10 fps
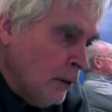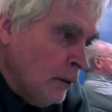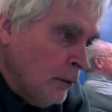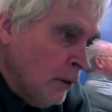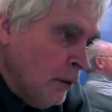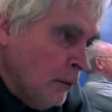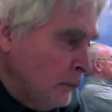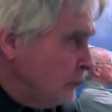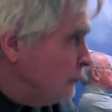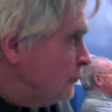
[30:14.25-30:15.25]
And
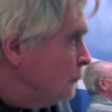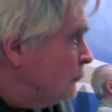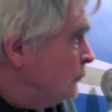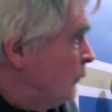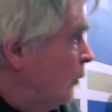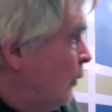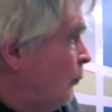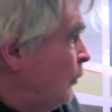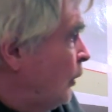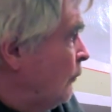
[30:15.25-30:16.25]

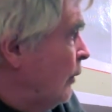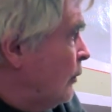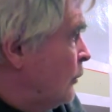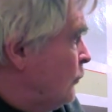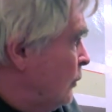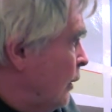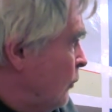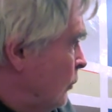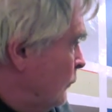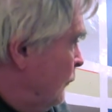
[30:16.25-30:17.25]
I'm looking around, I see a lot
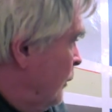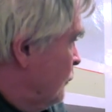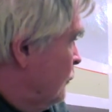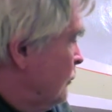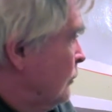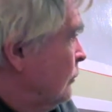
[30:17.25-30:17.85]
of old faces.